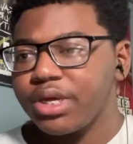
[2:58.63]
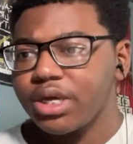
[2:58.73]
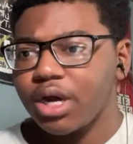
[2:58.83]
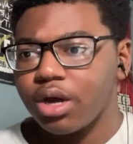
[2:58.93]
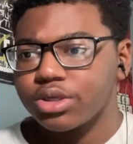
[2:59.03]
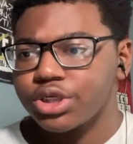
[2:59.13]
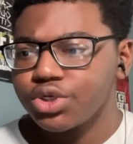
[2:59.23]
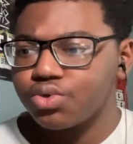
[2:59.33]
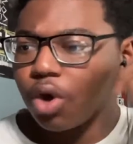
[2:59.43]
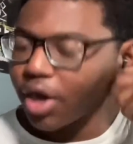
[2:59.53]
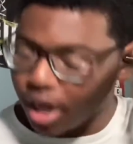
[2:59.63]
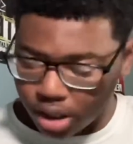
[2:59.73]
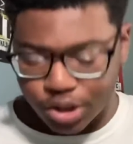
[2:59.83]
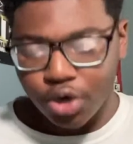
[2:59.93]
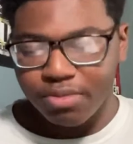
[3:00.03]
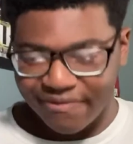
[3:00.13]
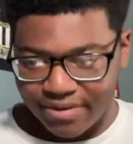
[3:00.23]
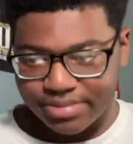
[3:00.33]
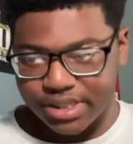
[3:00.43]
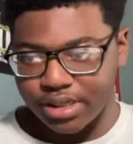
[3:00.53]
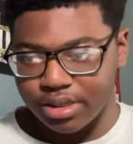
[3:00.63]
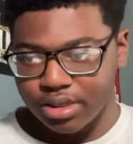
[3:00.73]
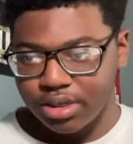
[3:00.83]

Peacock too. Okay, October 15th.